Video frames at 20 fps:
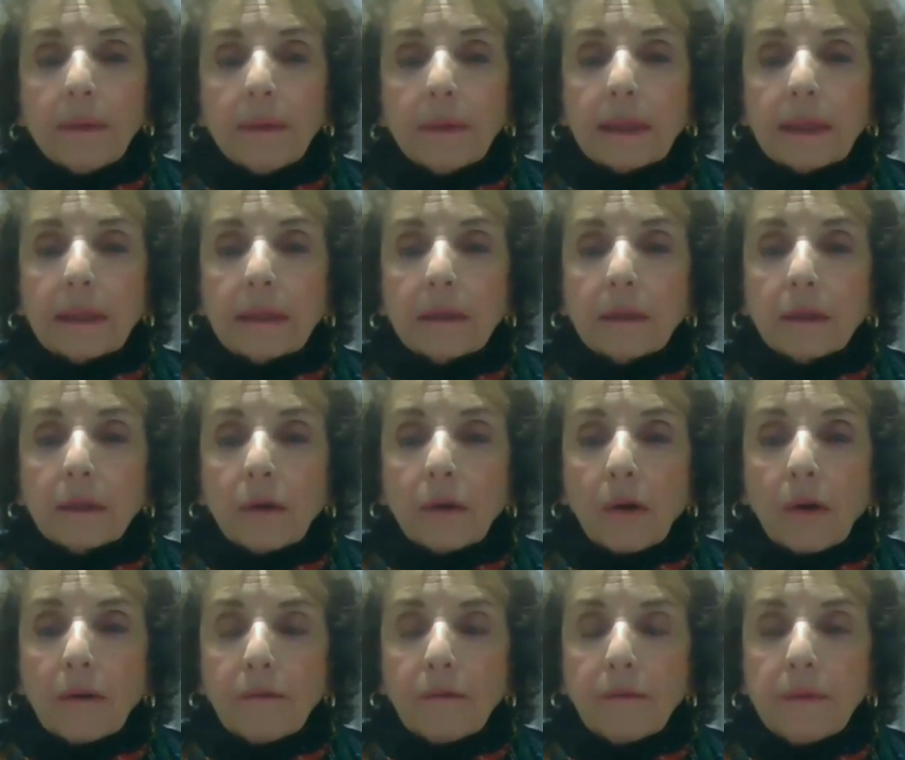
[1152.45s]
The, the
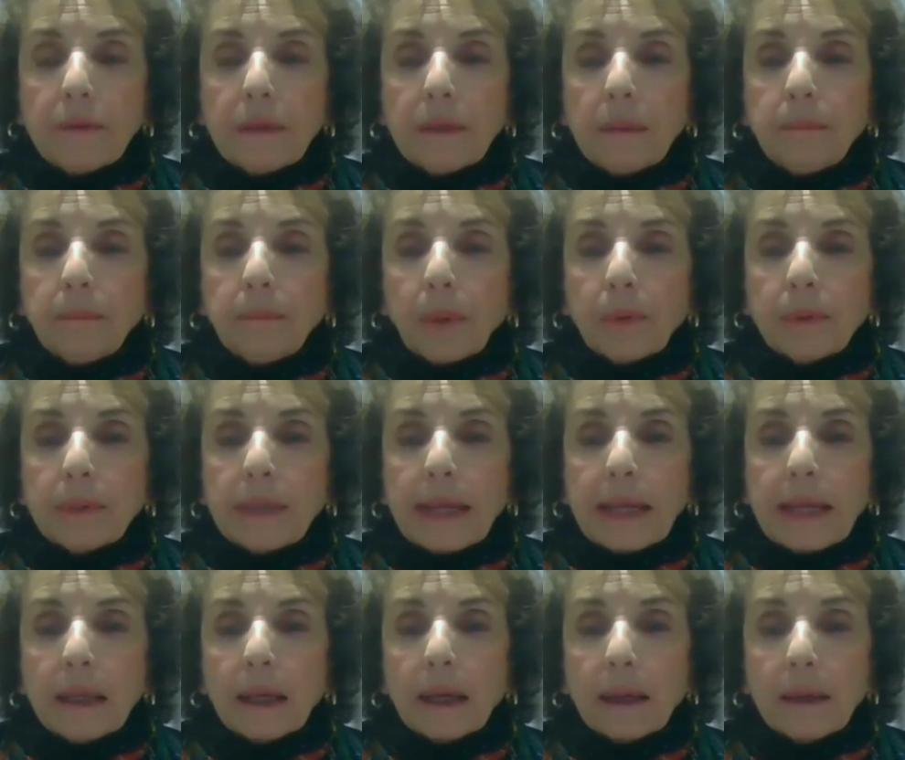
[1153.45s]
coffee, the
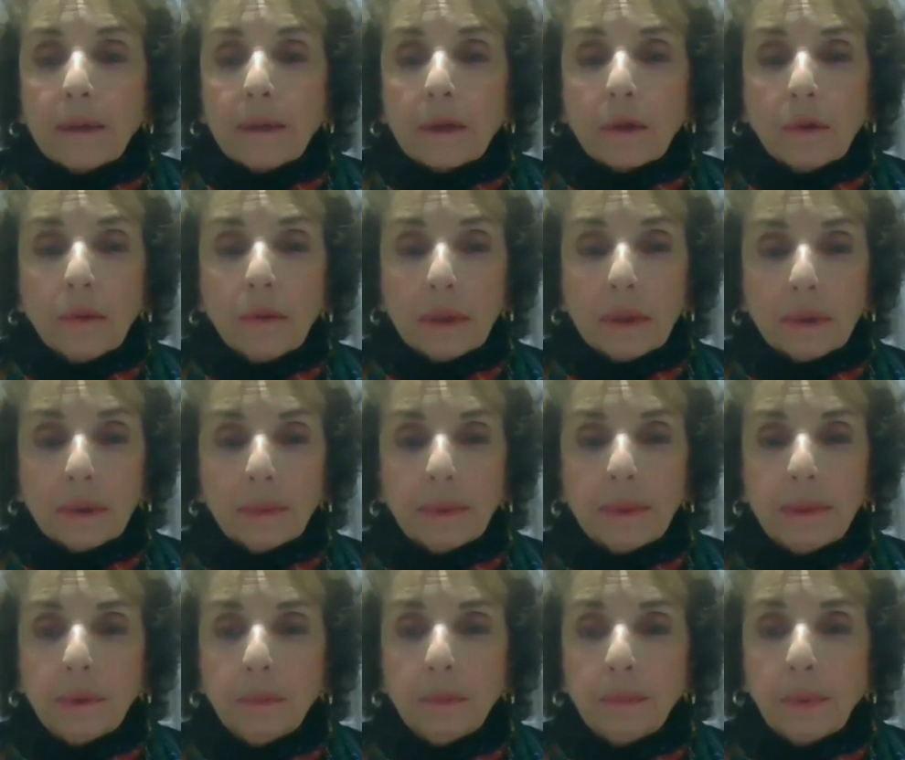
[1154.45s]
bodega on the corner
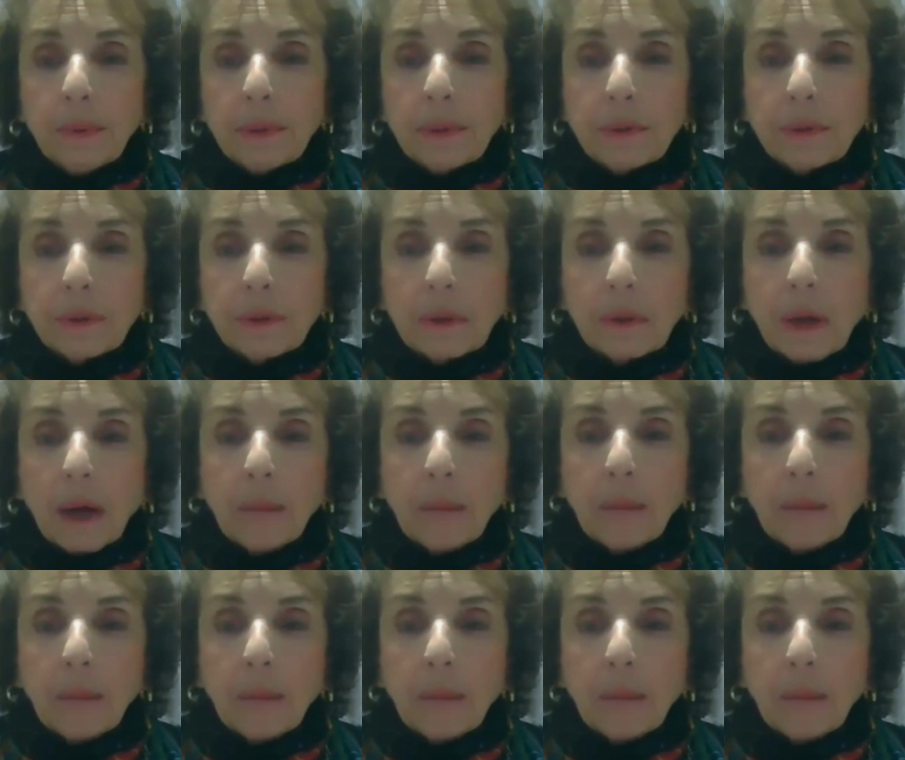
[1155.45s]
where you bought your